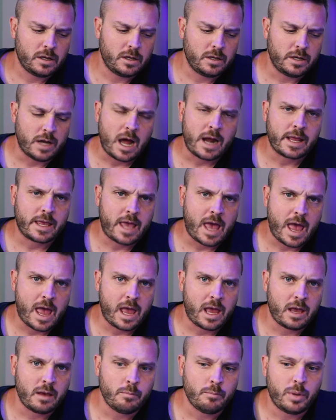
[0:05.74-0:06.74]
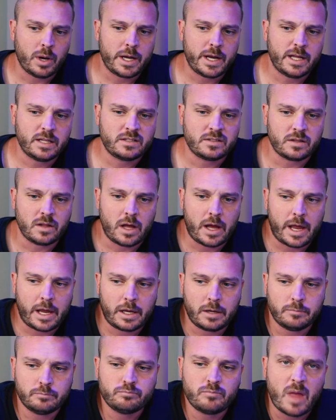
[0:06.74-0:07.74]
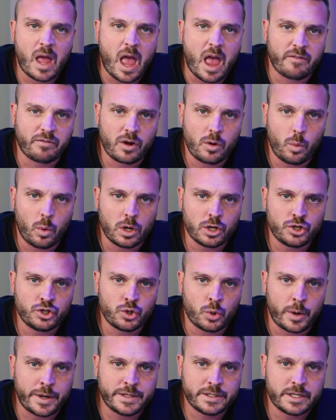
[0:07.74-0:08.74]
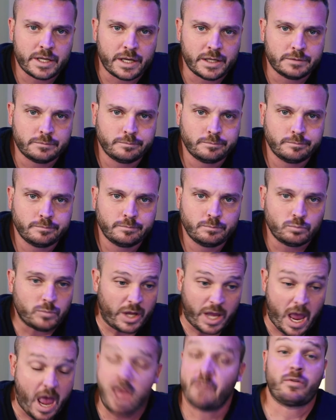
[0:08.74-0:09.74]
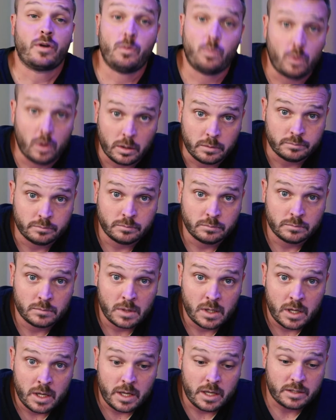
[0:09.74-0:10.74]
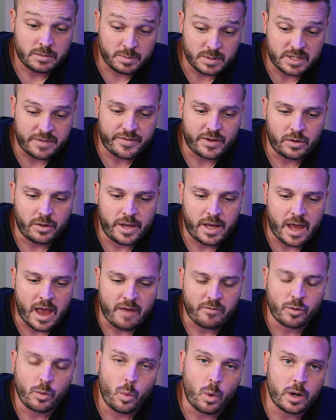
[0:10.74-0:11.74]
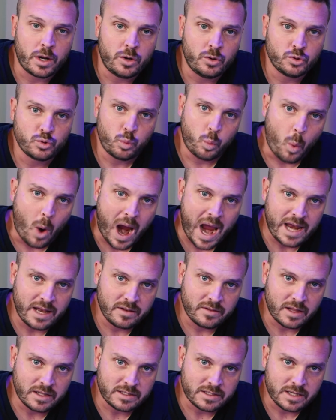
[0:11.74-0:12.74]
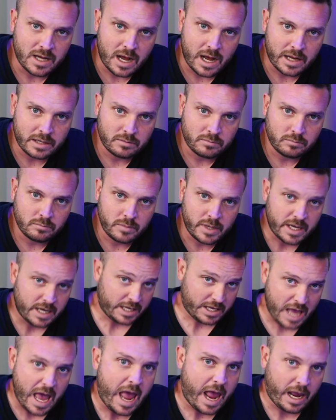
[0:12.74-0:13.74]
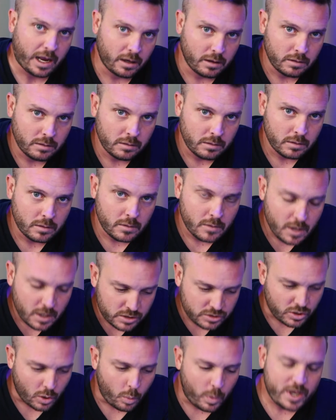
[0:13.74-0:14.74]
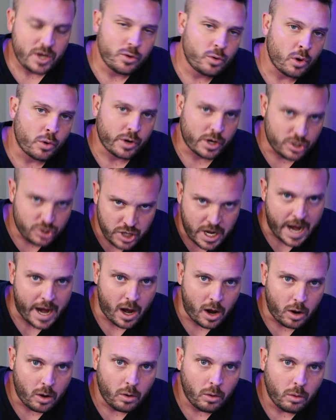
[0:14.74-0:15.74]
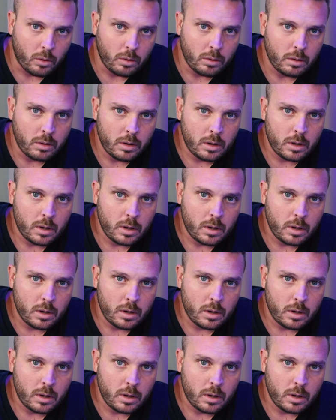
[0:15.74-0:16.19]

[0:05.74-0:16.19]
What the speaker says: not a gang, but it's like everyone joins it. Like everyone. Specifically, everyone who's white that's not in a gang. So when you go to jail,